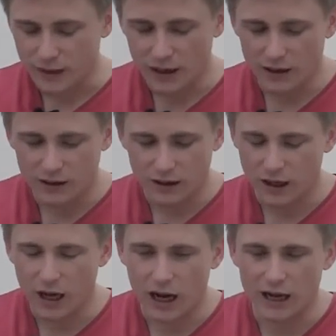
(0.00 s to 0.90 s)
uh,
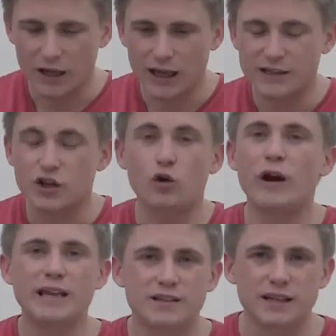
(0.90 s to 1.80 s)
it's
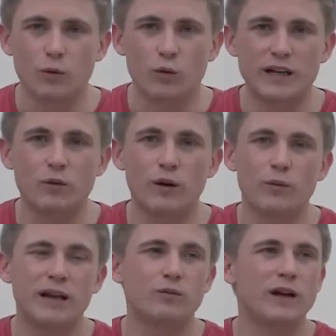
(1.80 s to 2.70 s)
crazy when,
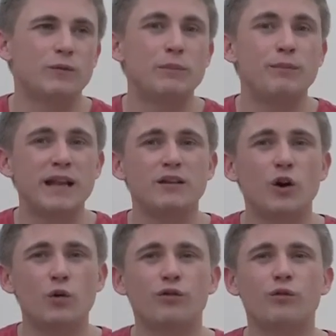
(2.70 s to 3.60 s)
when, when, when men
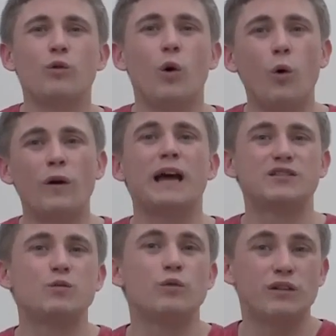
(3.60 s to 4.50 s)
go through
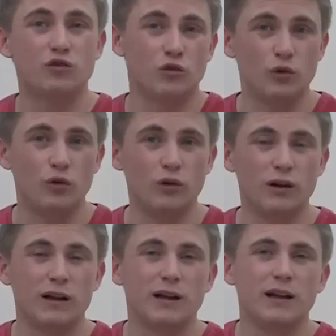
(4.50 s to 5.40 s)
orgasm withdrawal.
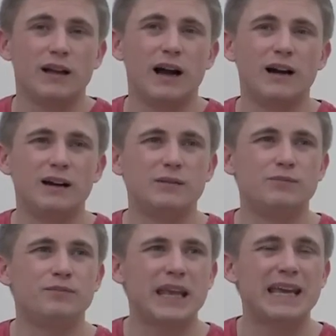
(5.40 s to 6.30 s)

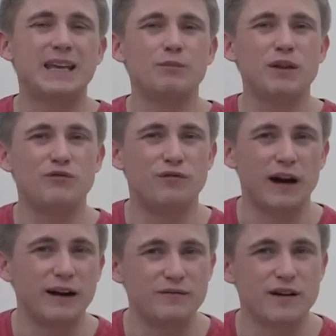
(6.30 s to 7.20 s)
Um, it can be
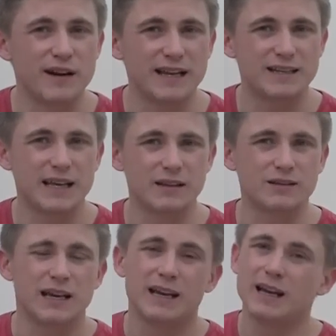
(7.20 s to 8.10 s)
very, very
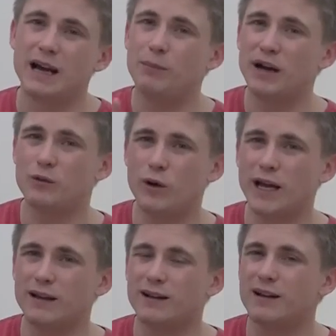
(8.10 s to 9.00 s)
intense. And by the
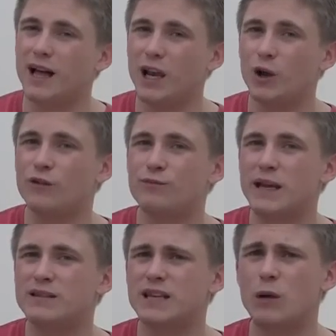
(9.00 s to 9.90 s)
way, a lot of
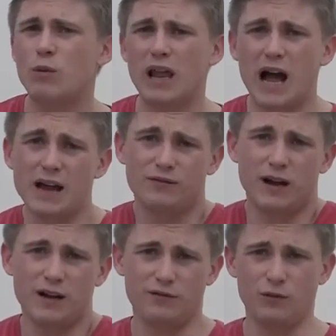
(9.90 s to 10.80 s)
men say, well, I've,
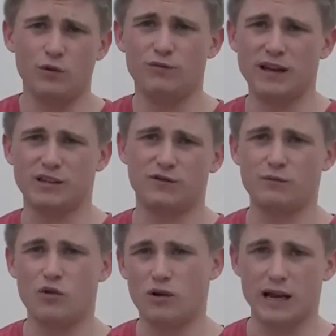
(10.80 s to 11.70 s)
I've removed myself
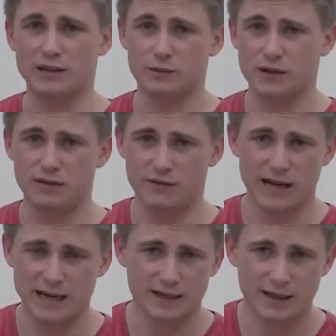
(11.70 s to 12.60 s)
from orgasm and I've
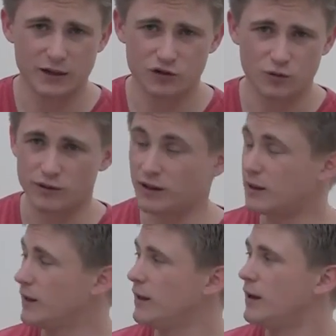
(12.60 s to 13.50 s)
never had any issue with
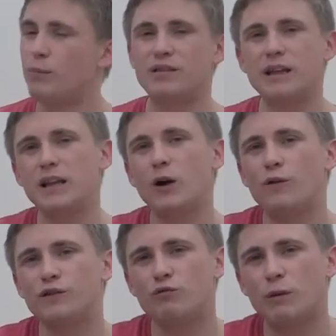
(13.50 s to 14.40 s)
it. But then they
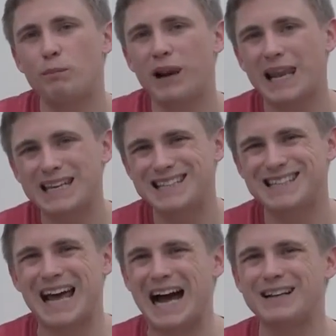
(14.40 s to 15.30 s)
often
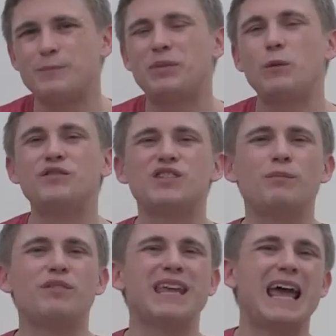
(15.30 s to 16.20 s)
replace that with
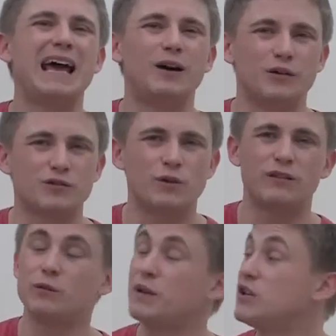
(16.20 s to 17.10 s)
something else,
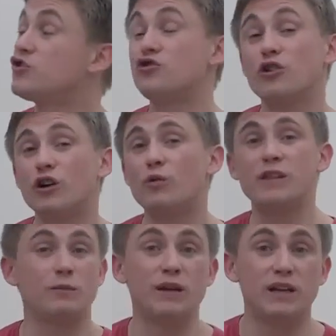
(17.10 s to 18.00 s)
whether it be sugar,
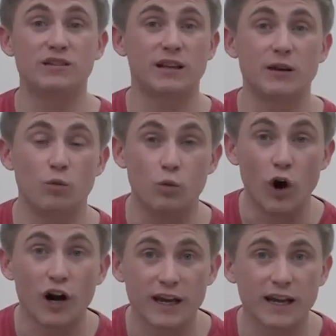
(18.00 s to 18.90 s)
whether it be something
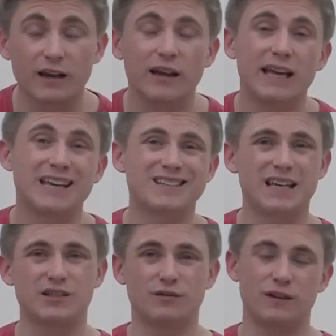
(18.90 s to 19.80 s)
working
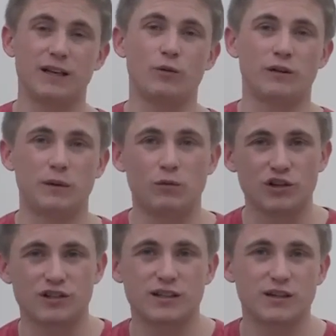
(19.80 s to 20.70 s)
excessively, or whether it be
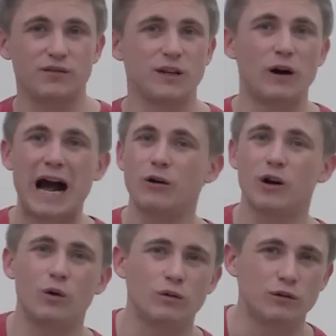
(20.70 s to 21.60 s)
watching TV or
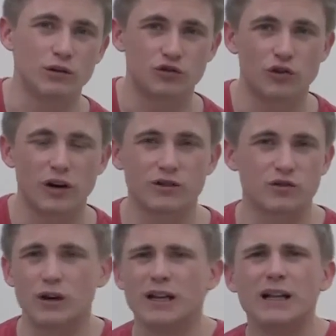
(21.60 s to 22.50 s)
alcohol or
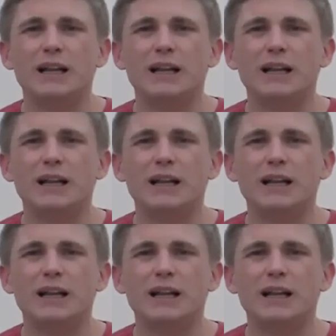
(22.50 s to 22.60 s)
drugs or